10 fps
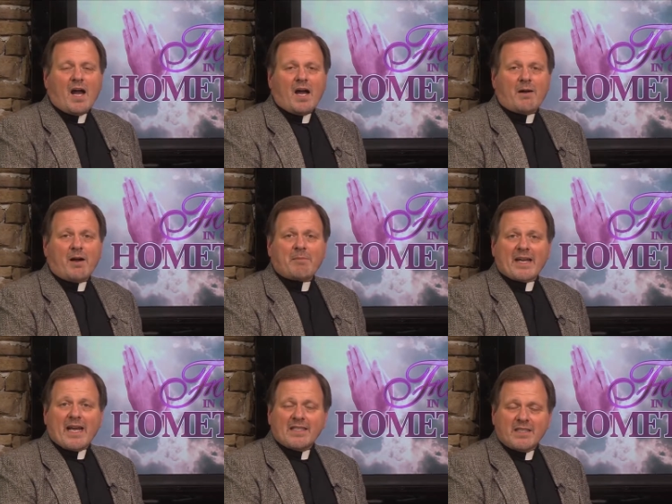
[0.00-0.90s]
Uh, my
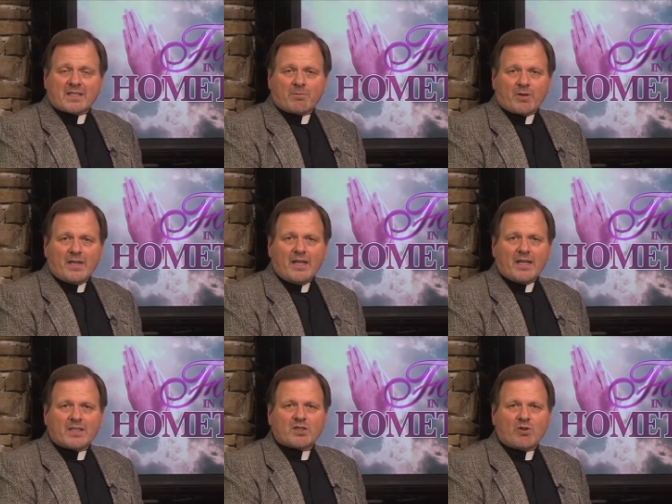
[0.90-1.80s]
guest this morning
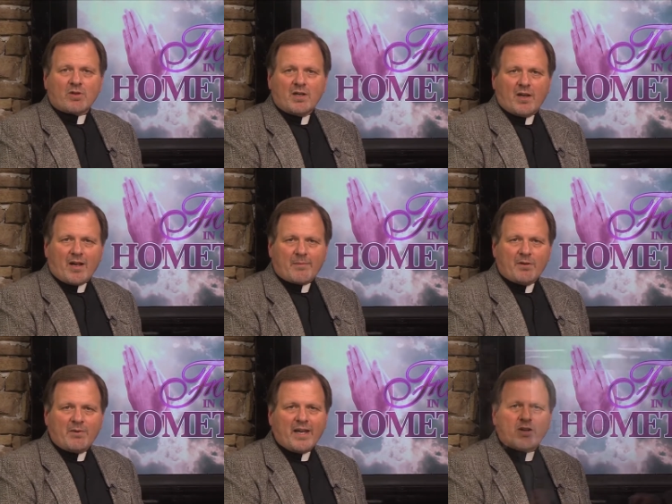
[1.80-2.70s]
is Gordon Clymer. We